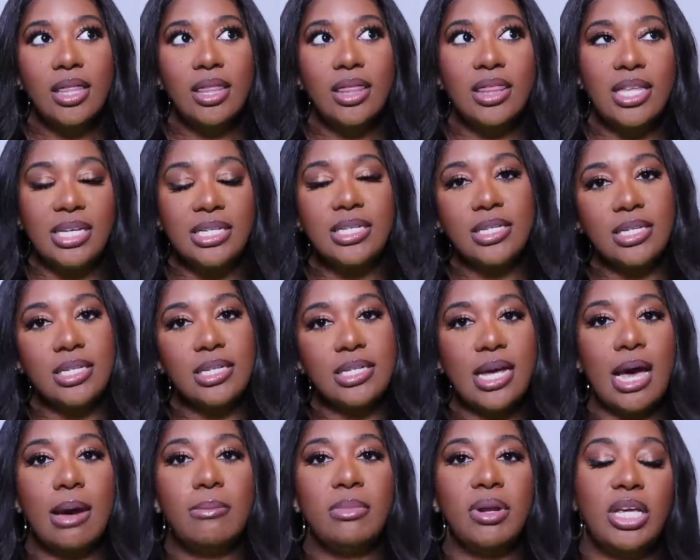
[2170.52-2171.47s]
this is the
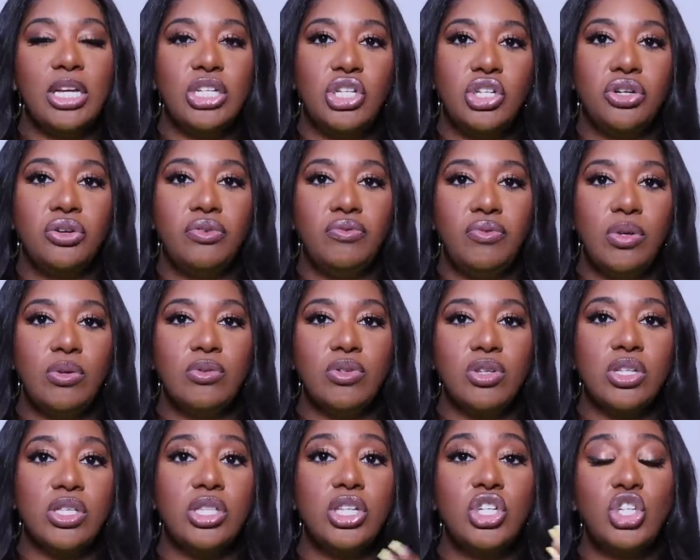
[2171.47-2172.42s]
time to get your
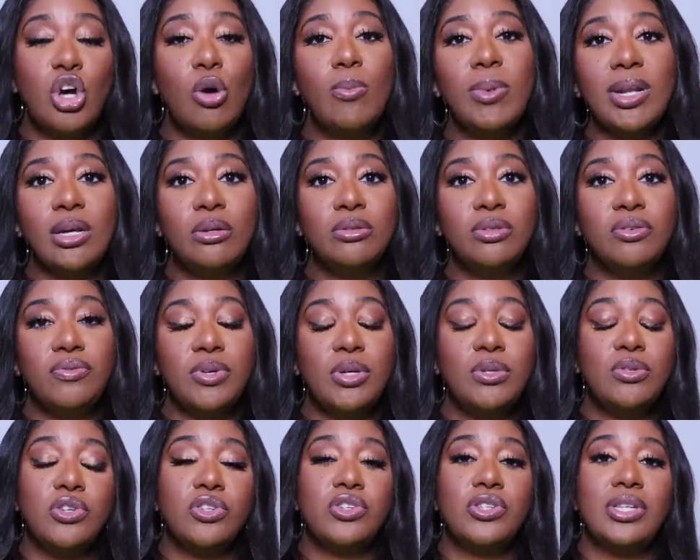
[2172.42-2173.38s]
diffusers. The Jo Malone
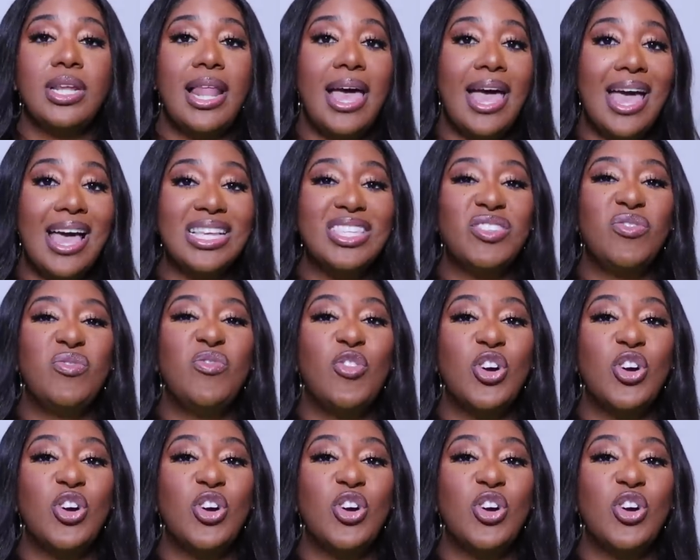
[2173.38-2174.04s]
diffusers last